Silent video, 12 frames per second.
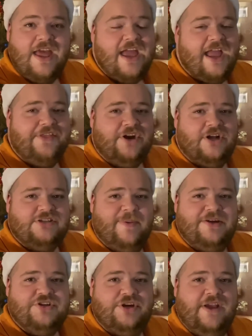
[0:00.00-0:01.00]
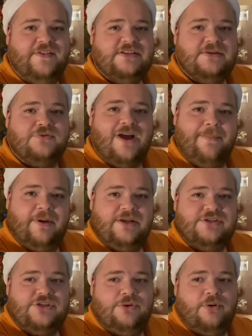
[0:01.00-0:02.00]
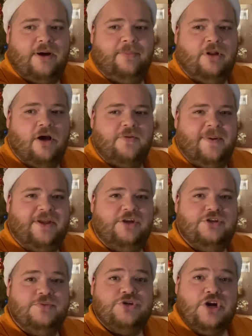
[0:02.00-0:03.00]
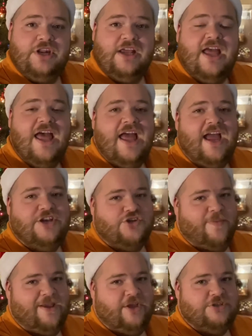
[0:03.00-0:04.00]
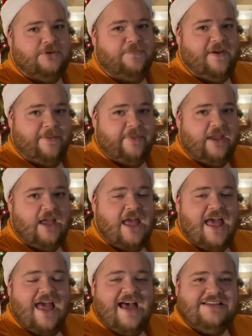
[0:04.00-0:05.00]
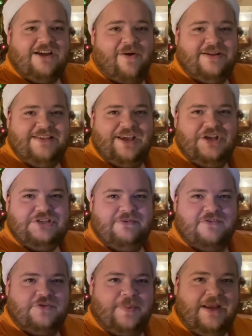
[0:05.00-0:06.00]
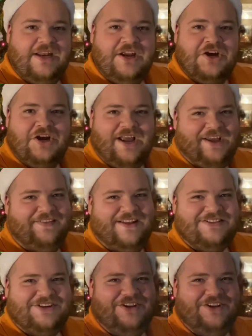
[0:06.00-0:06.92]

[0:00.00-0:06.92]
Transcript: And then also make sure you hit the subscribe button so you can come along with me on my YouTube journey and join my YouTube family. As always, thank you so much for being here, and let's go to